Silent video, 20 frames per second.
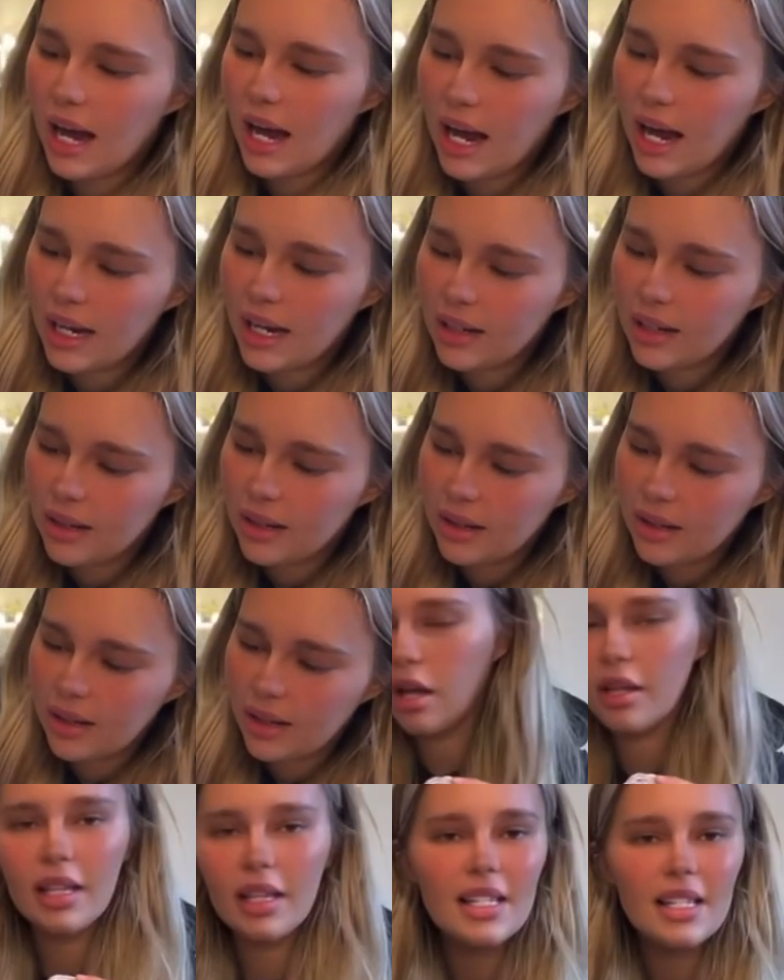and
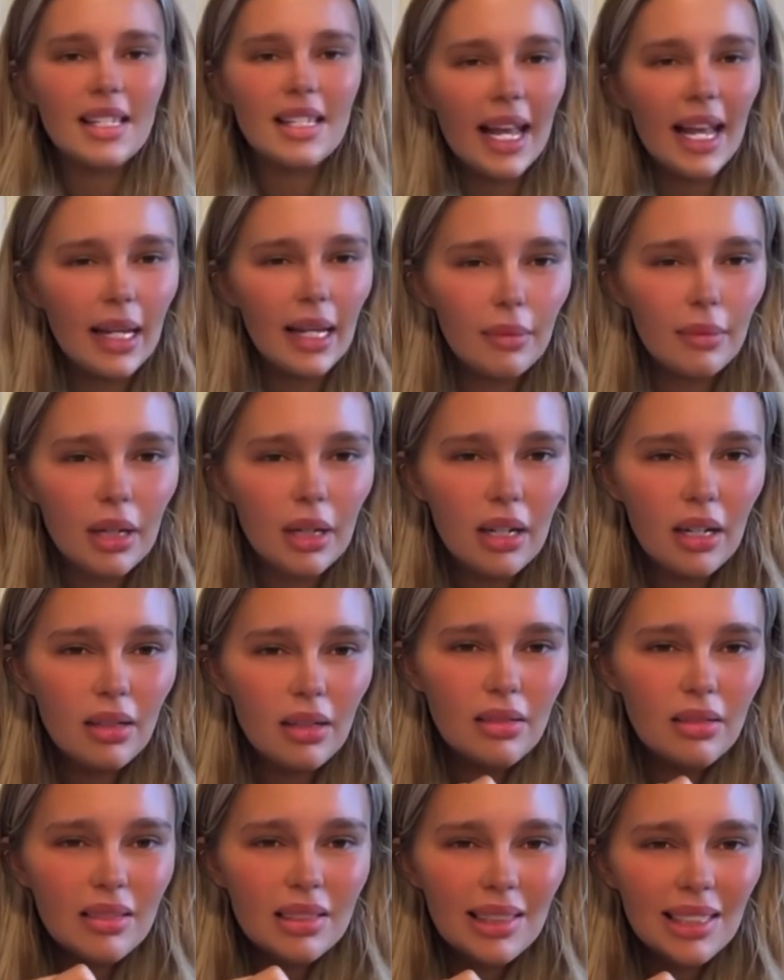not the same
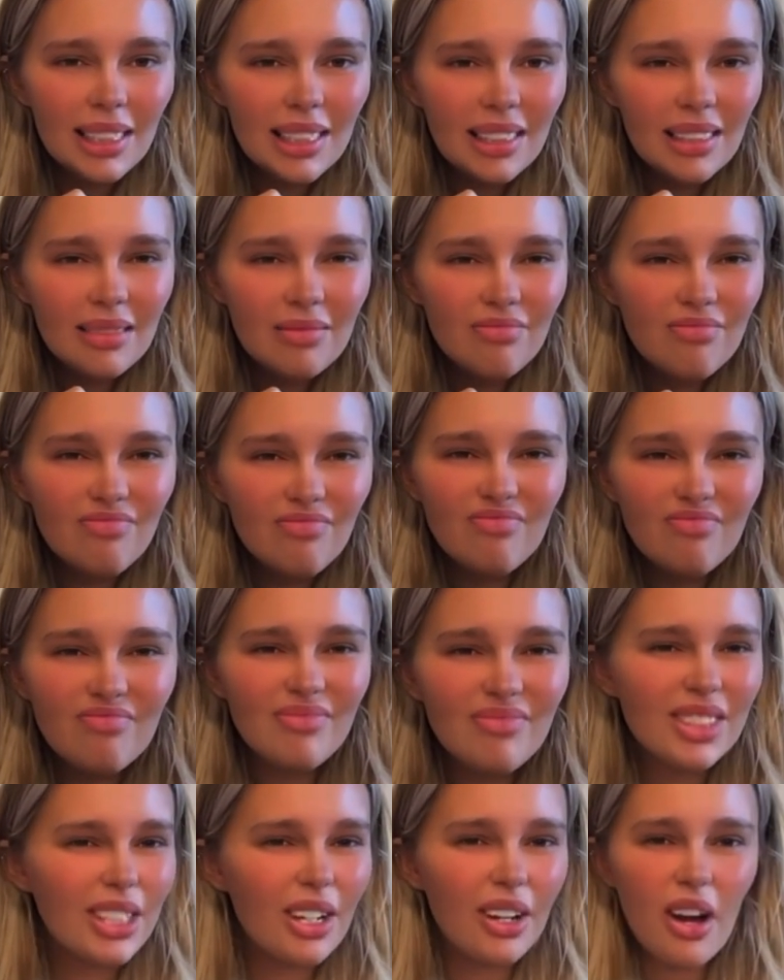gold,
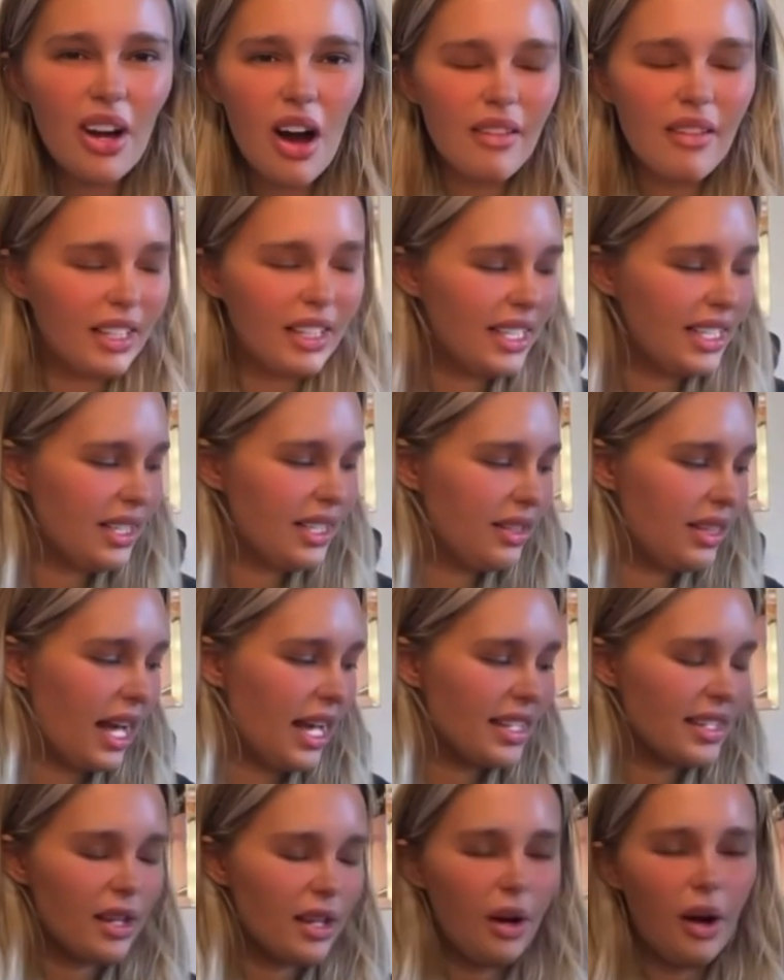so I can't really do
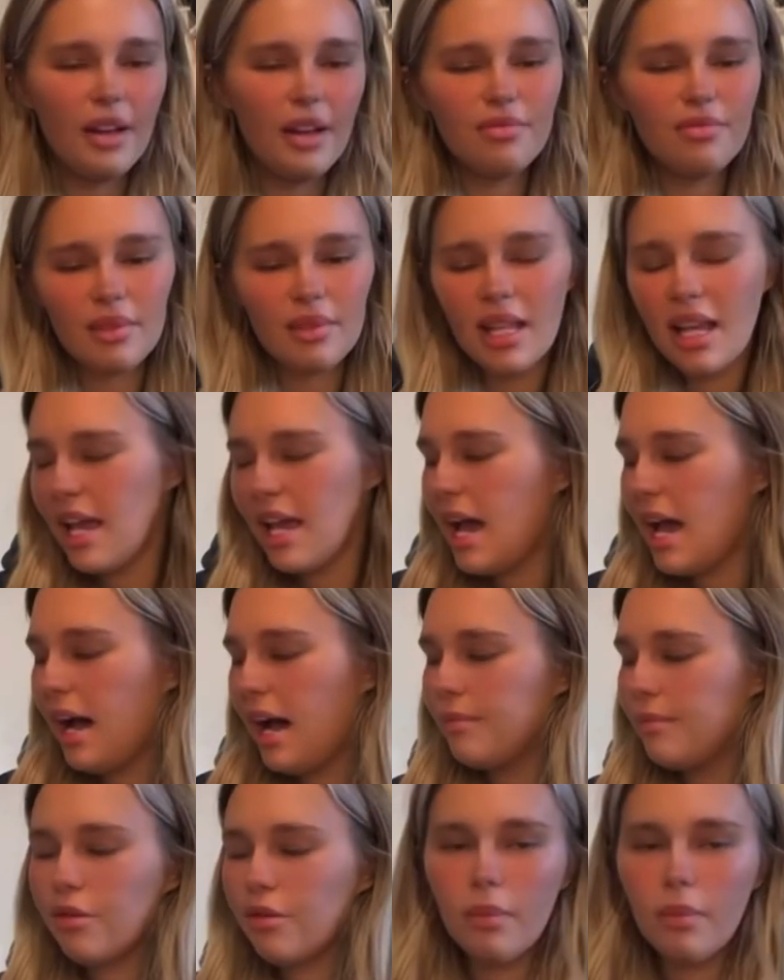that. So I'm
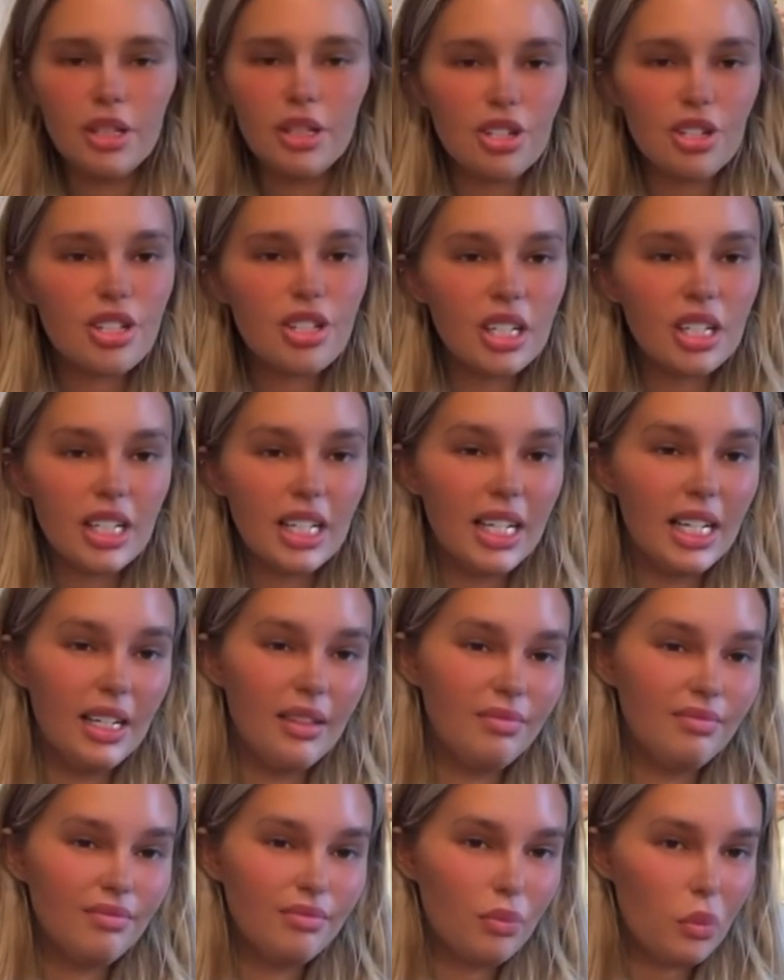probably just
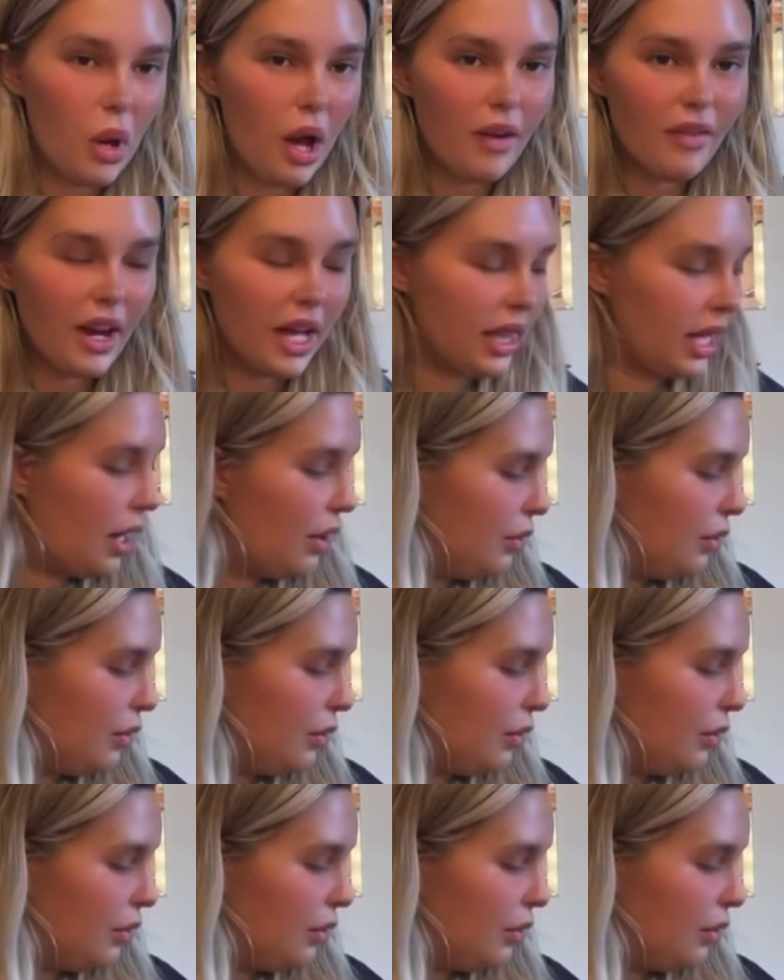gonna wear it